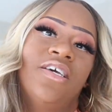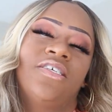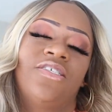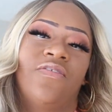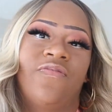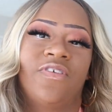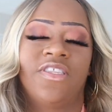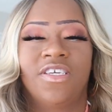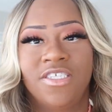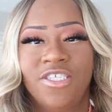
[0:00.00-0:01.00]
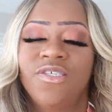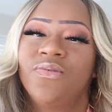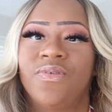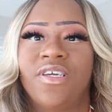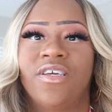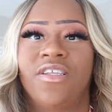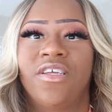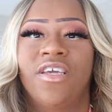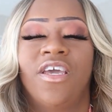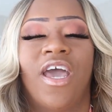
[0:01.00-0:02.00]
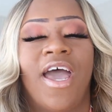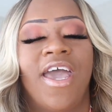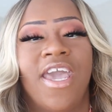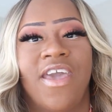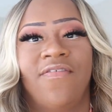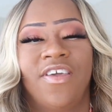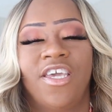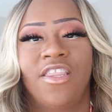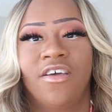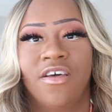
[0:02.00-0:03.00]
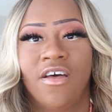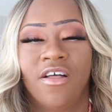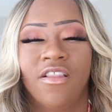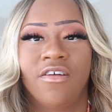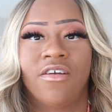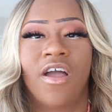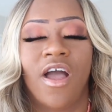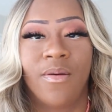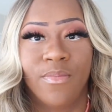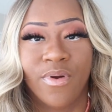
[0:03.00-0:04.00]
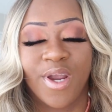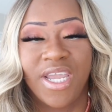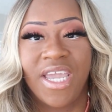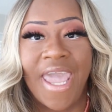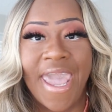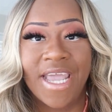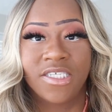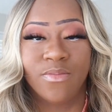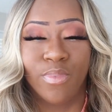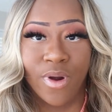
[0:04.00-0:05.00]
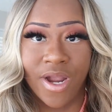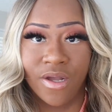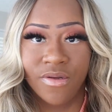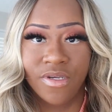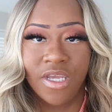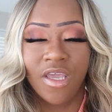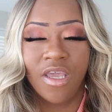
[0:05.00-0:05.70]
So for this unit, I have it in the color Ombre Ash Brown,